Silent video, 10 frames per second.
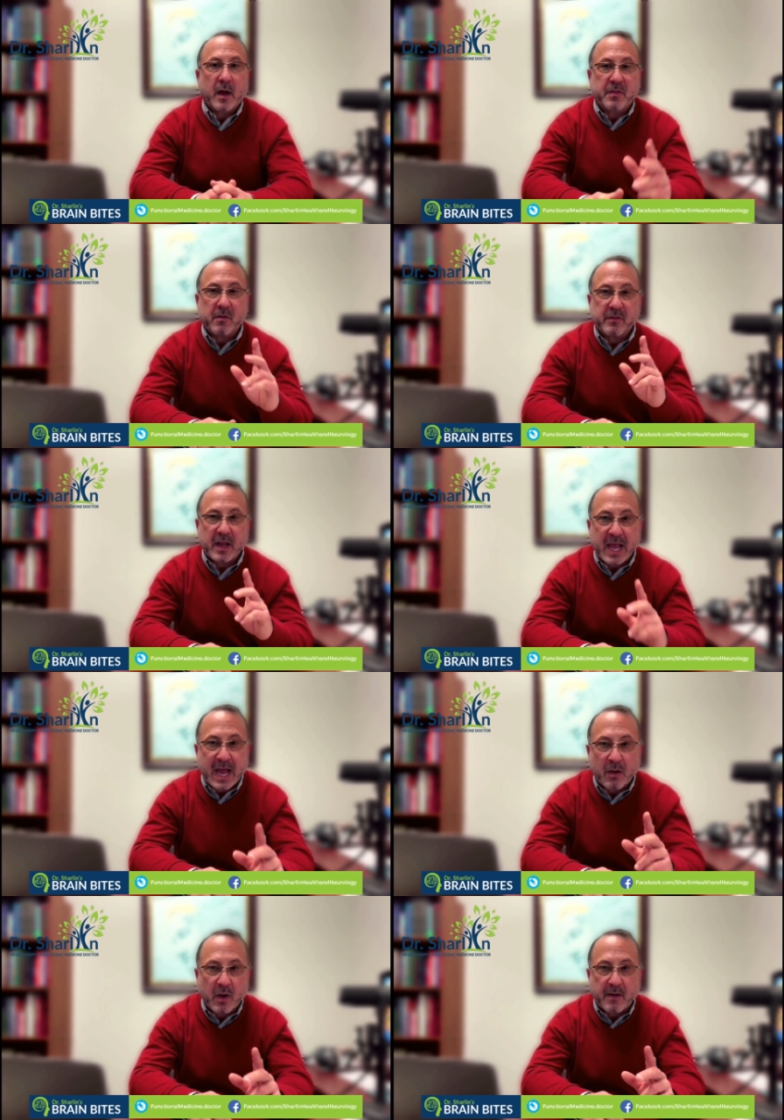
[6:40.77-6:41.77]
but there's a
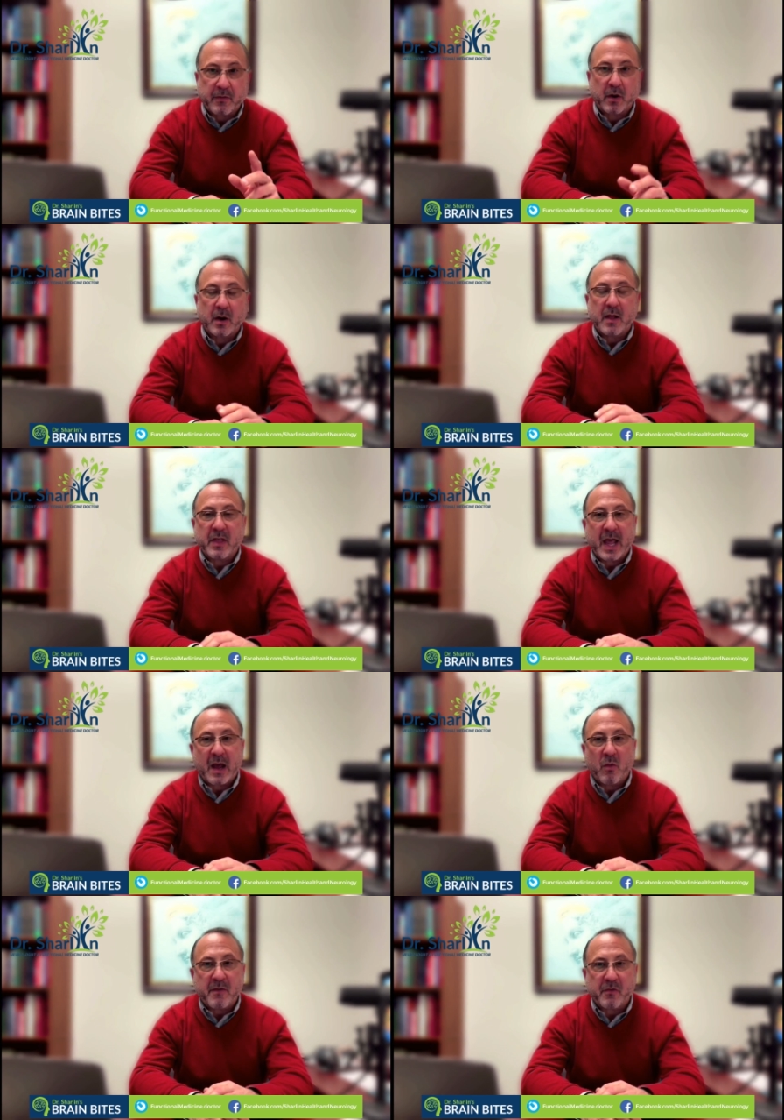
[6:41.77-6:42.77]
however. And the
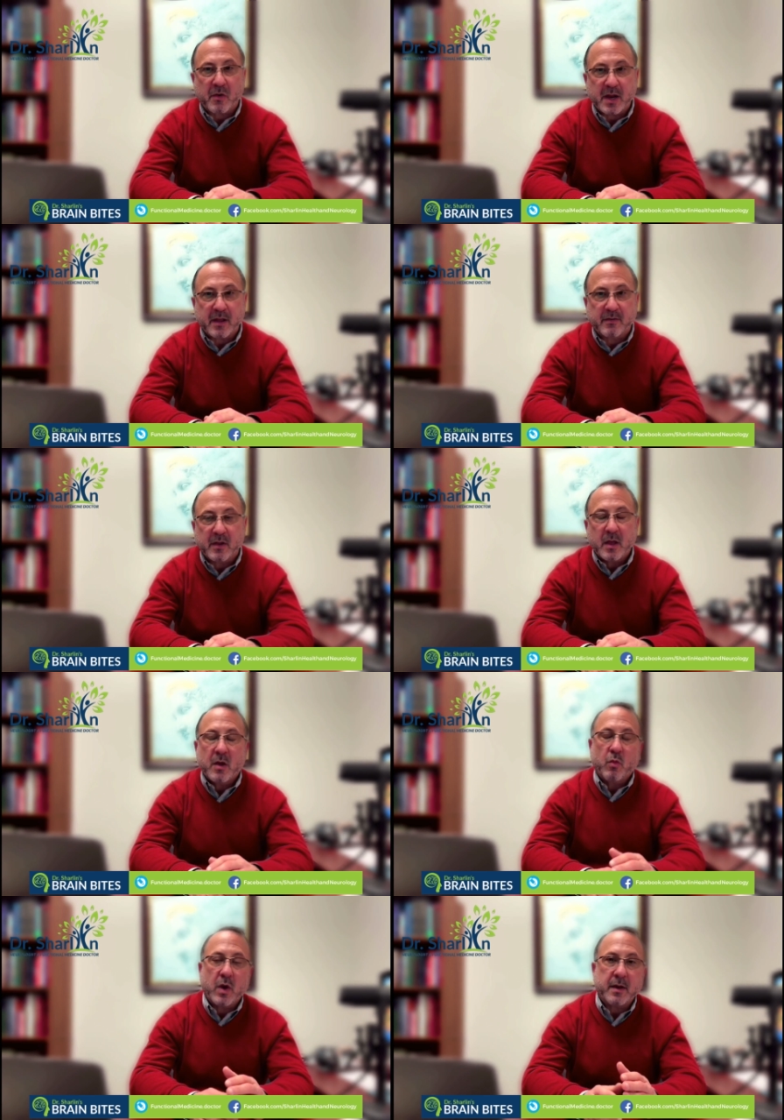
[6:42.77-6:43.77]
however is
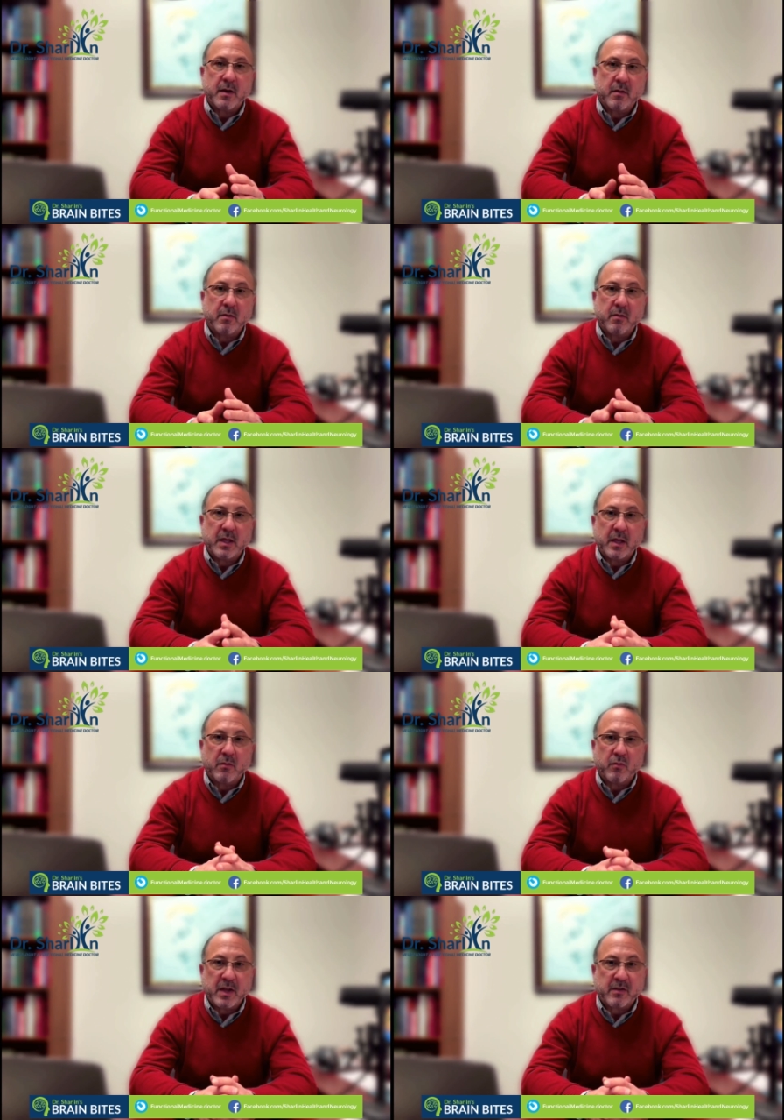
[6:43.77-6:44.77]
when
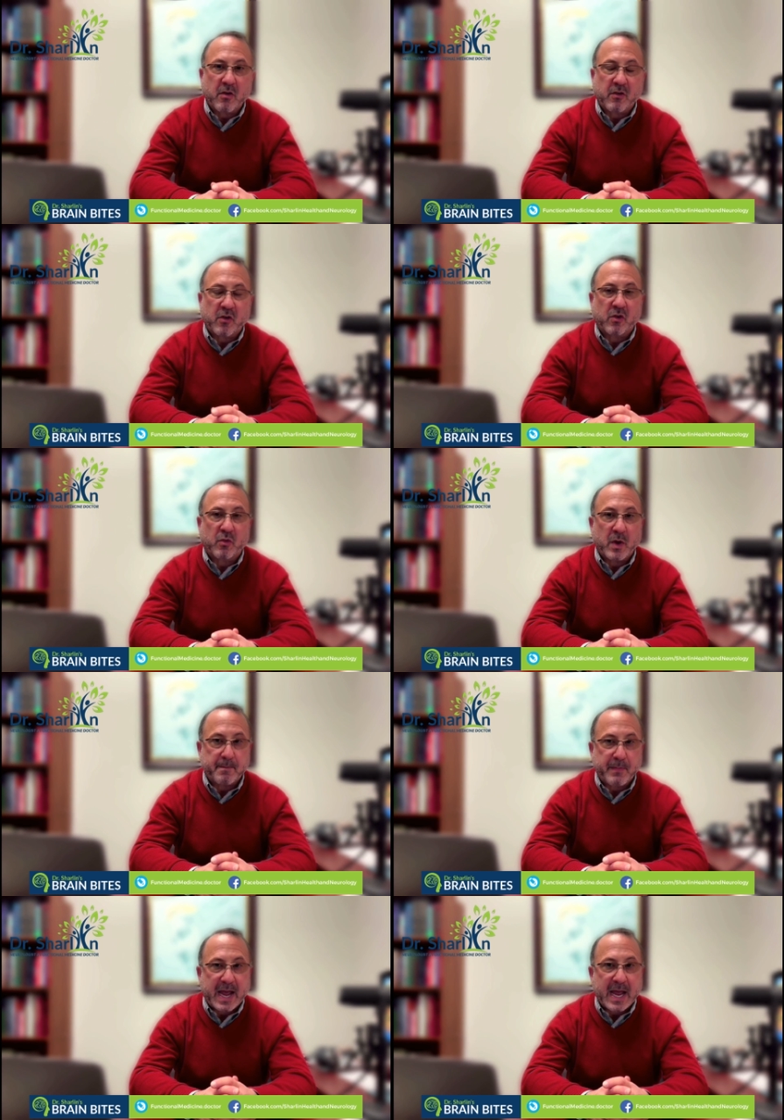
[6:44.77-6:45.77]
the researchers
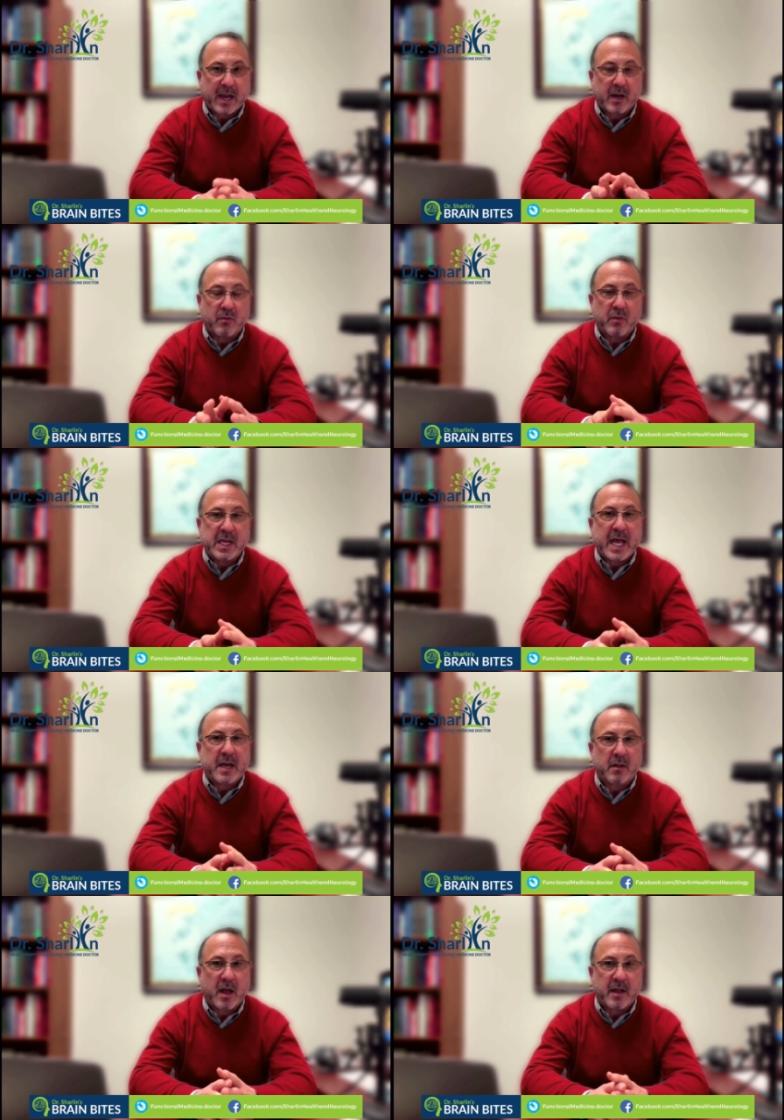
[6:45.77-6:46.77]
went back and
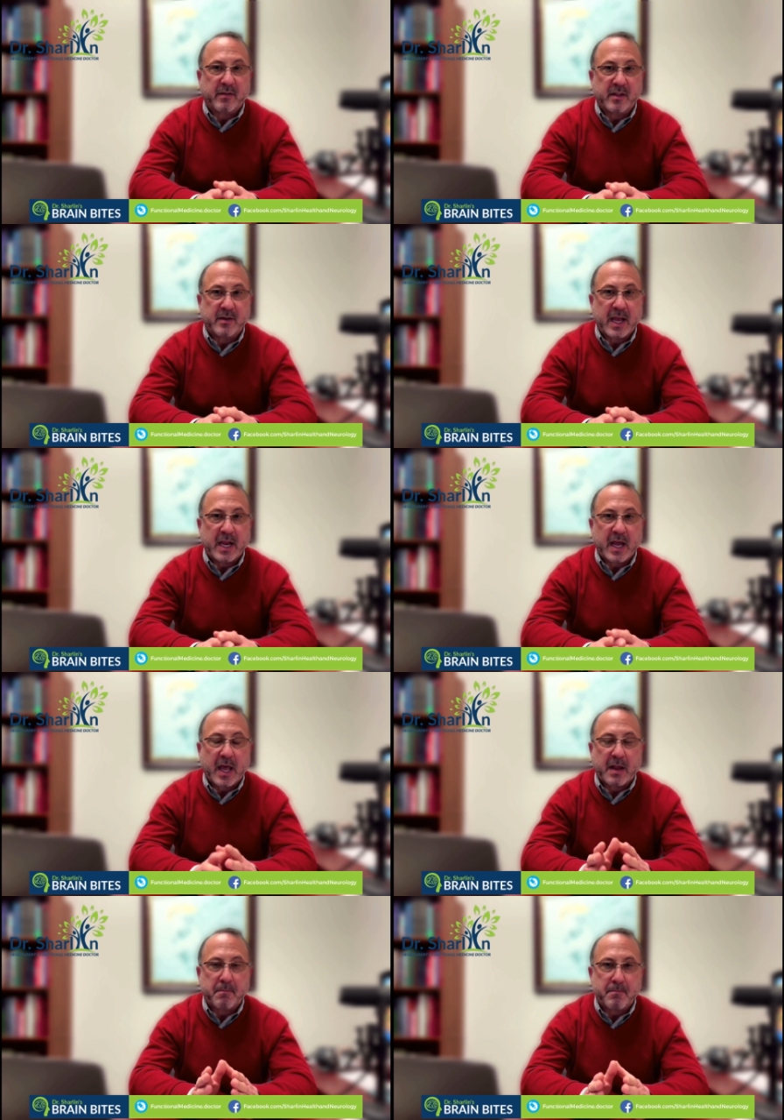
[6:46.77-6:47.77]
reanalyzed the
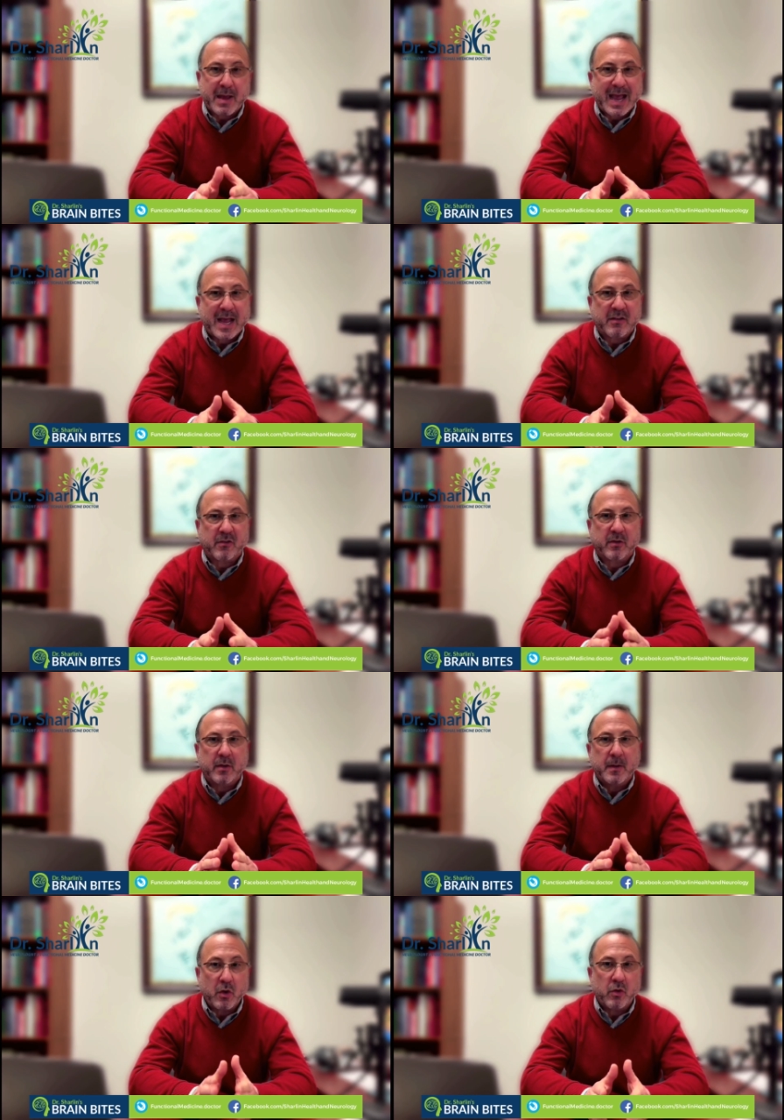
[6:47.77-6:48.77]
data and
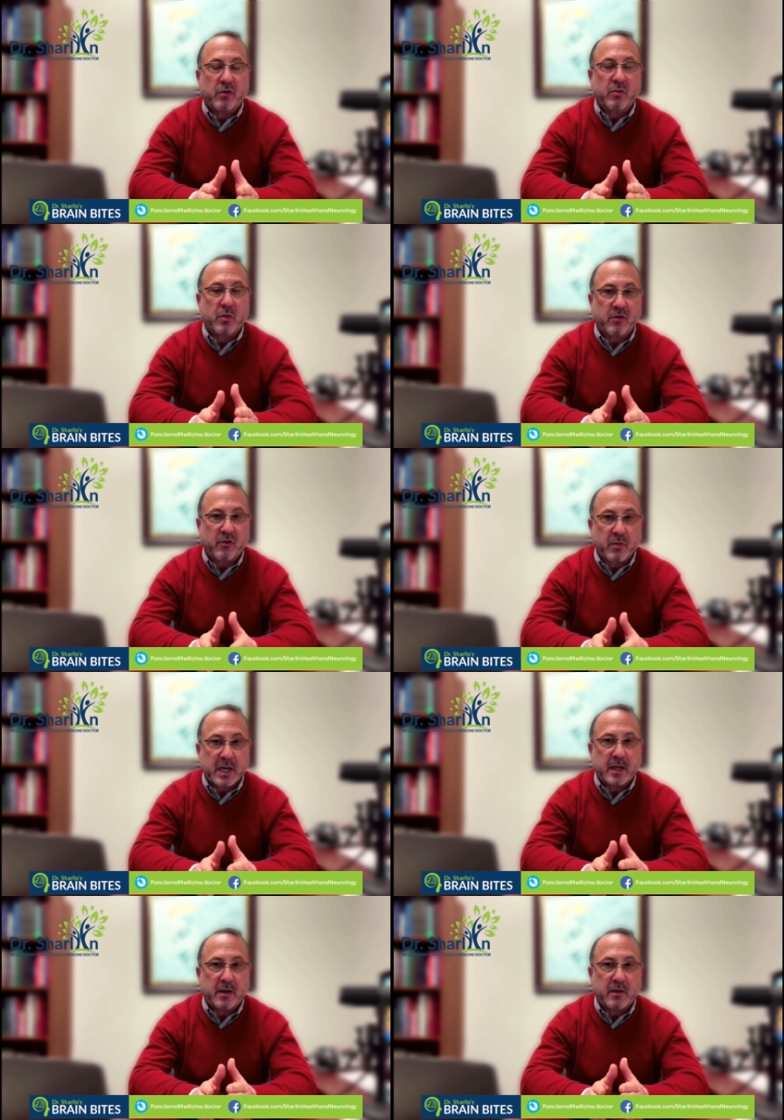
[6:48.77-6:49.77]
matched those who were
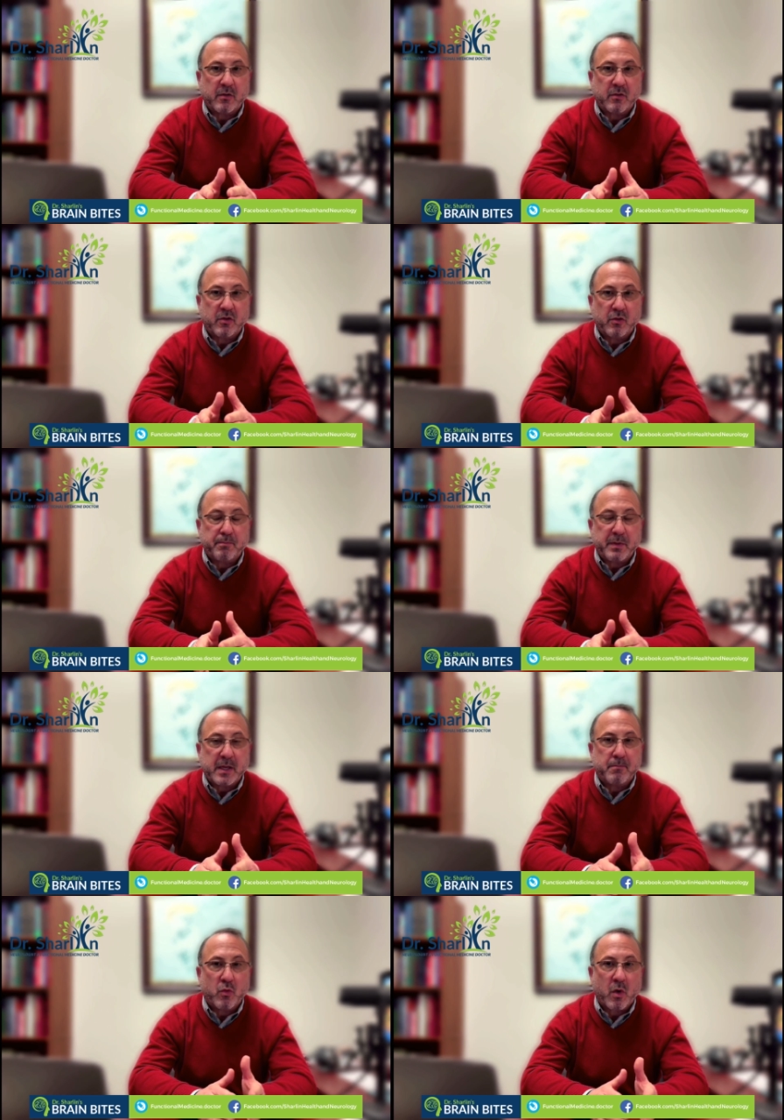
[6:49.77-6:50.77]
treated to
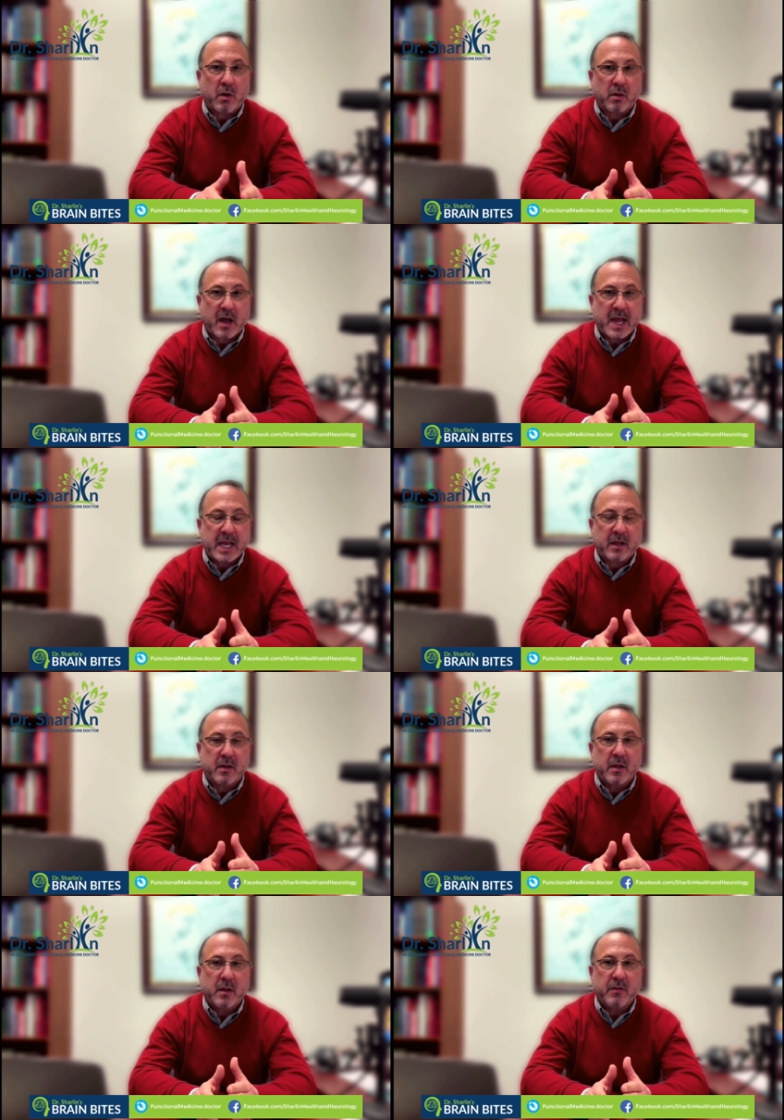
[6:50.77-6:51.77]
be more like